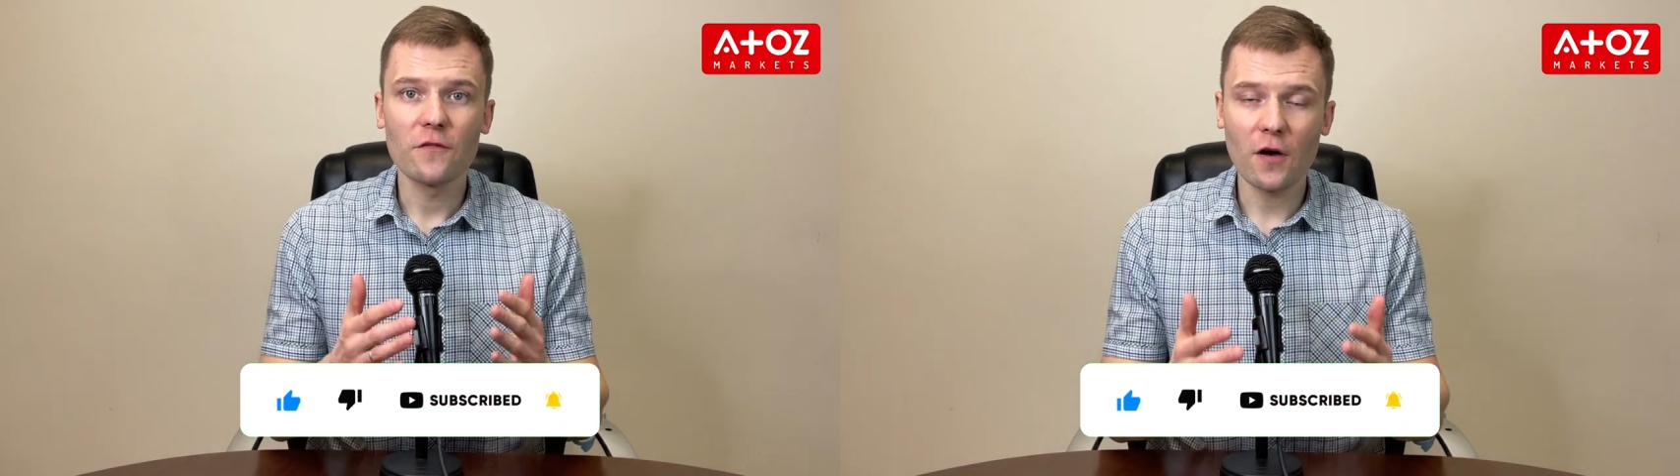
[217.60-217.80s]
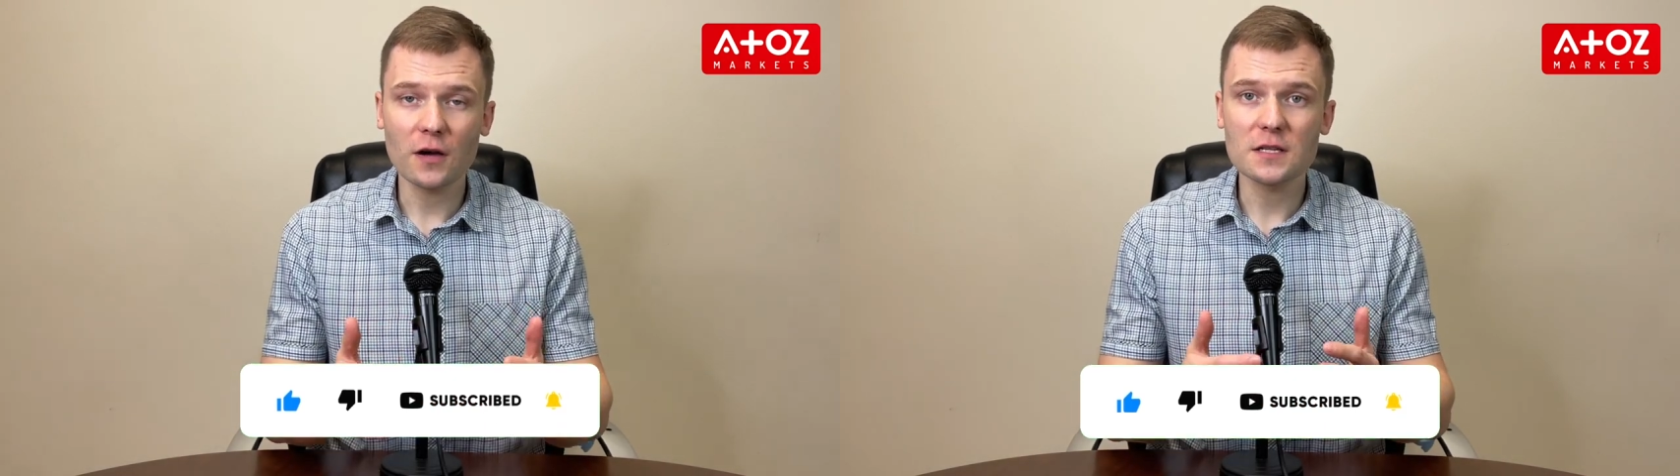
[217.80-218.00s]

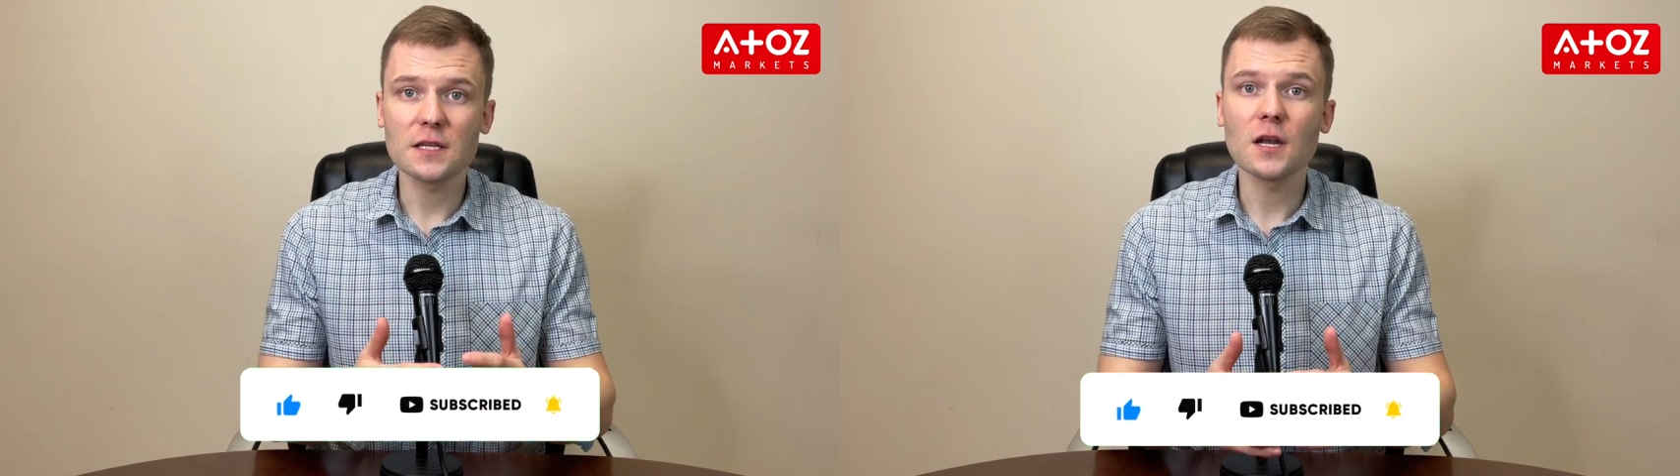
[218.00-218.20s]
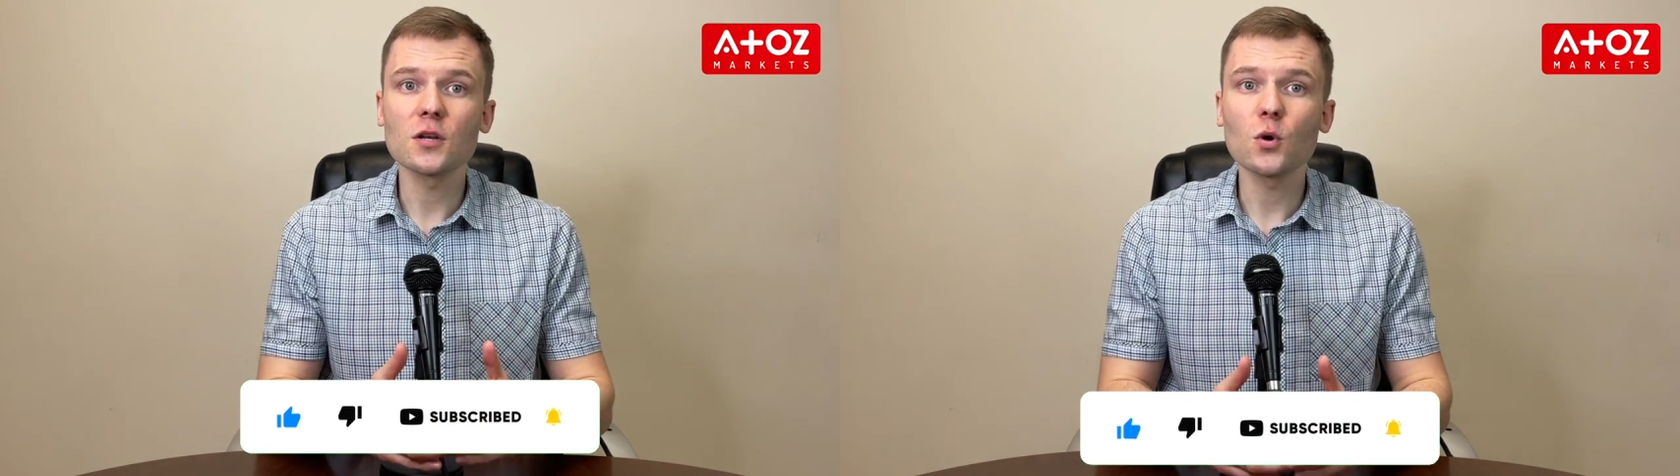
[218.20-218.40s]

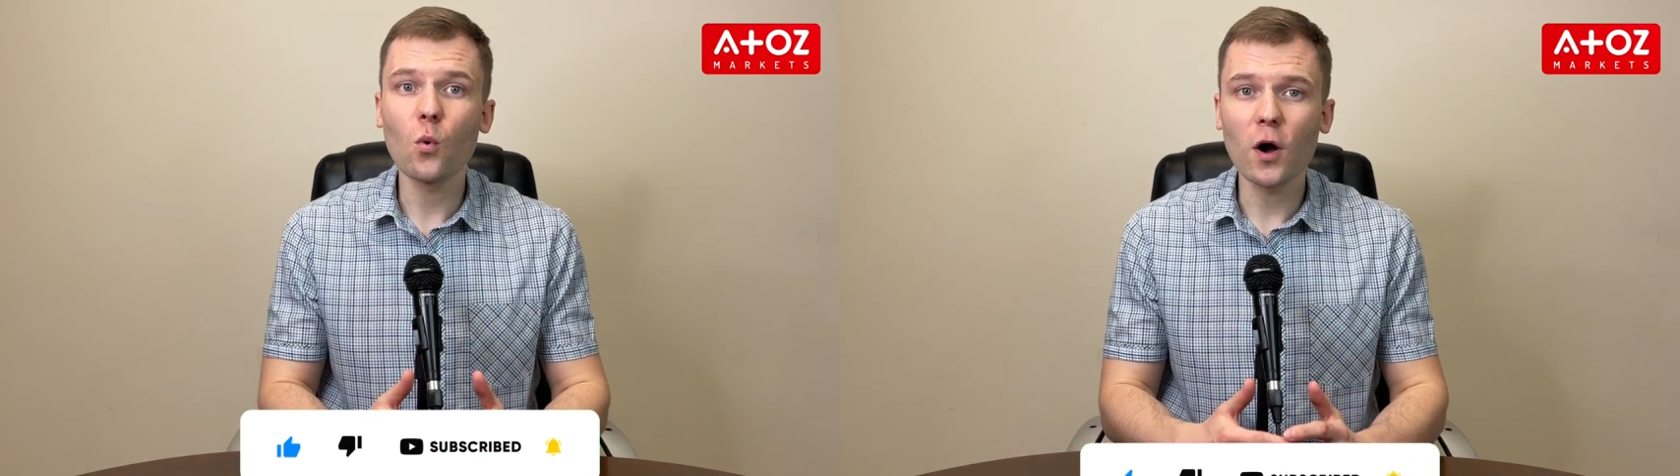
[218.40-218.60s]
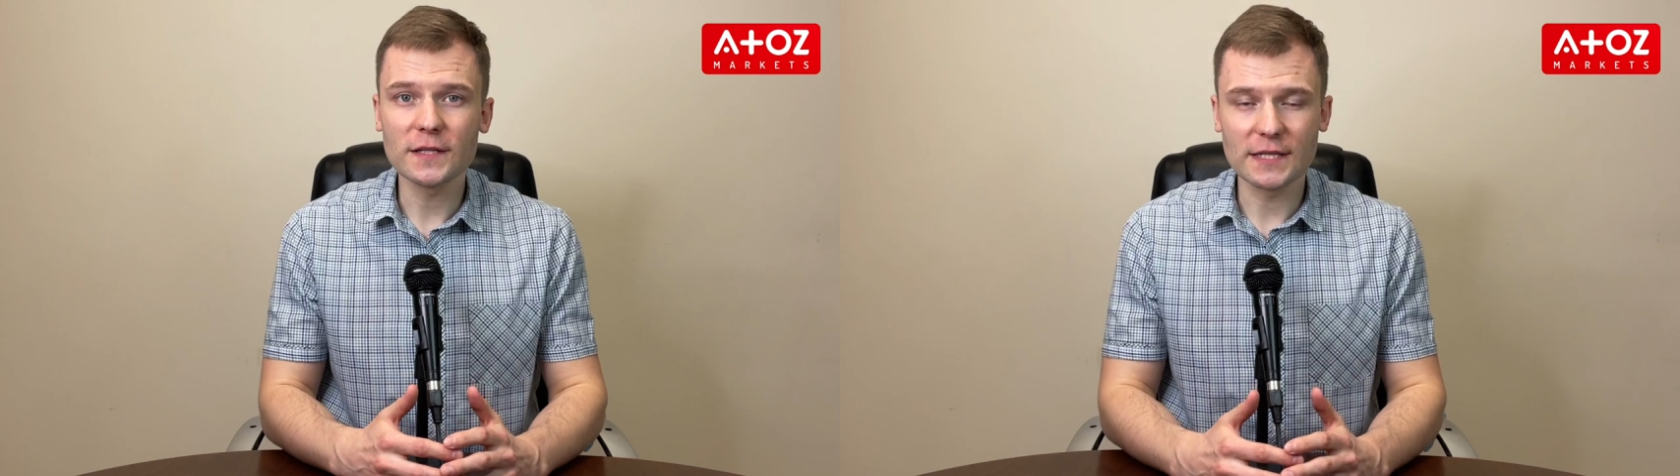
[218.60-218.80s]
Focusing on
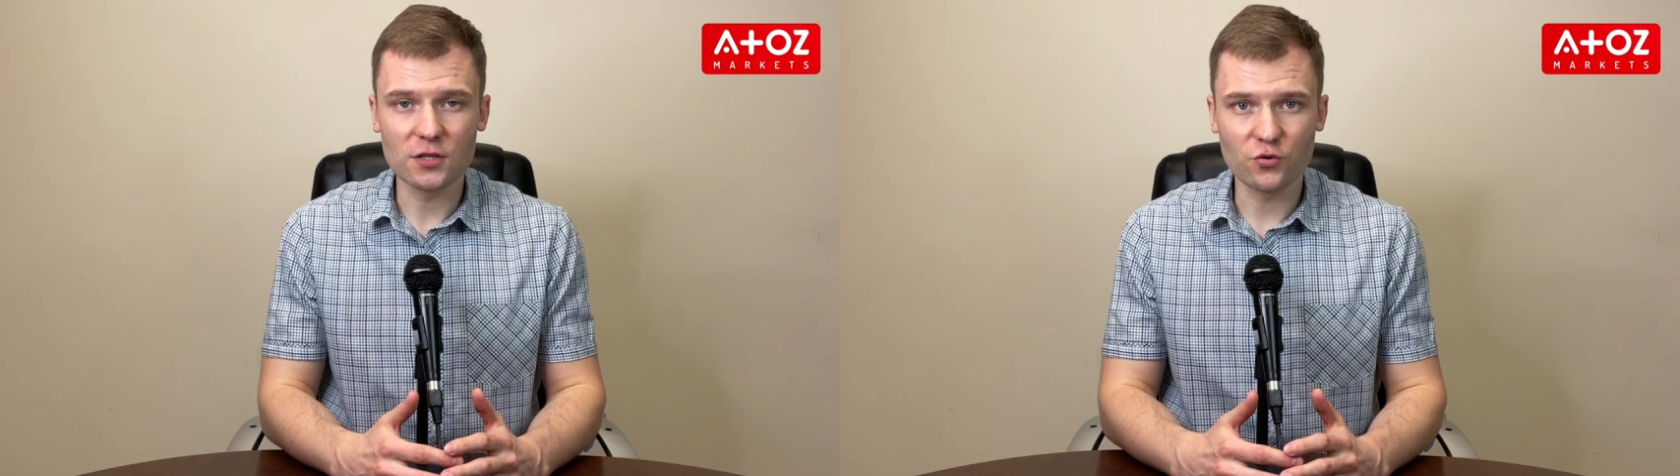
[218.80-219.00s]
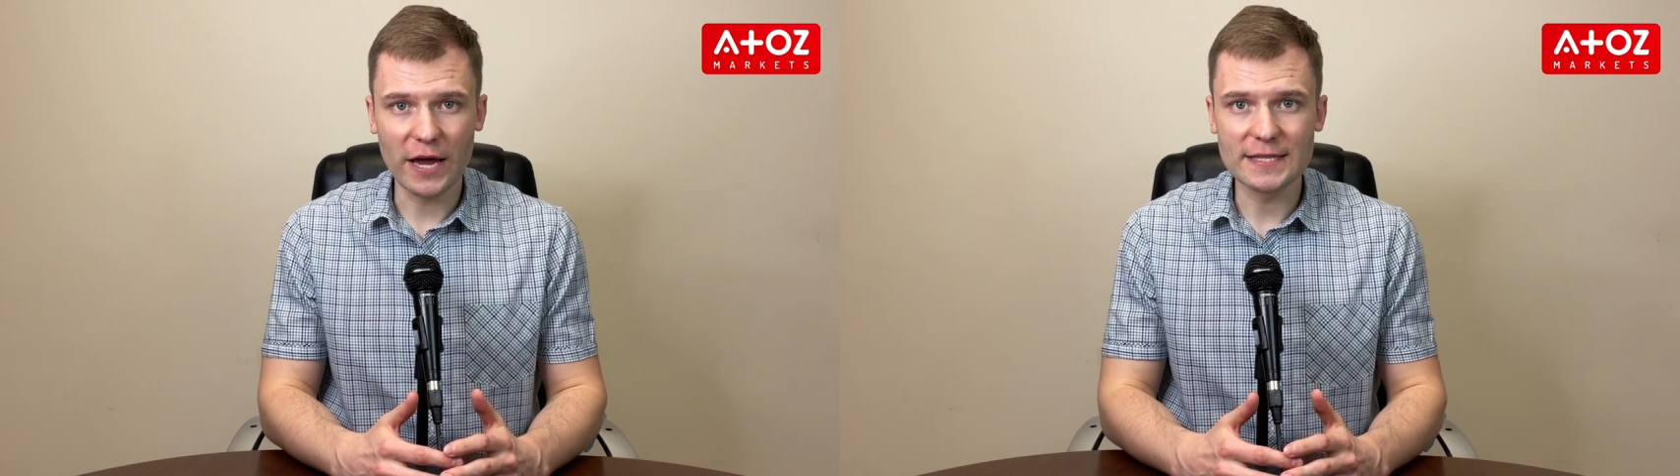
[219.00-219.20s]
quality
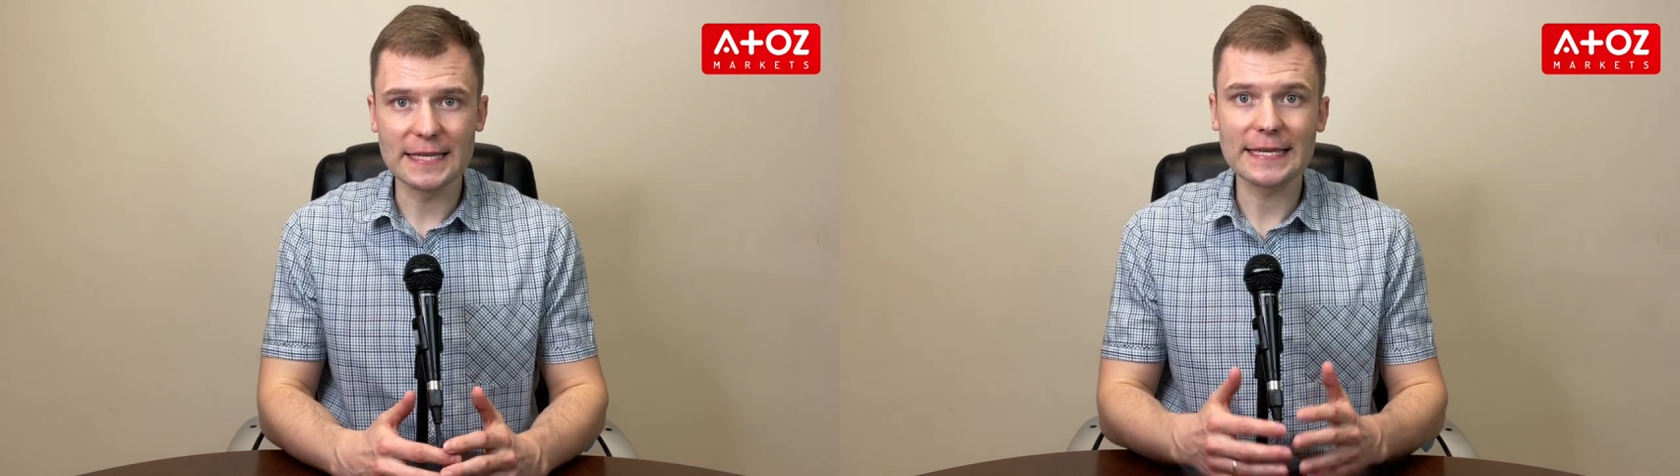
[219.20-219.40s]
trades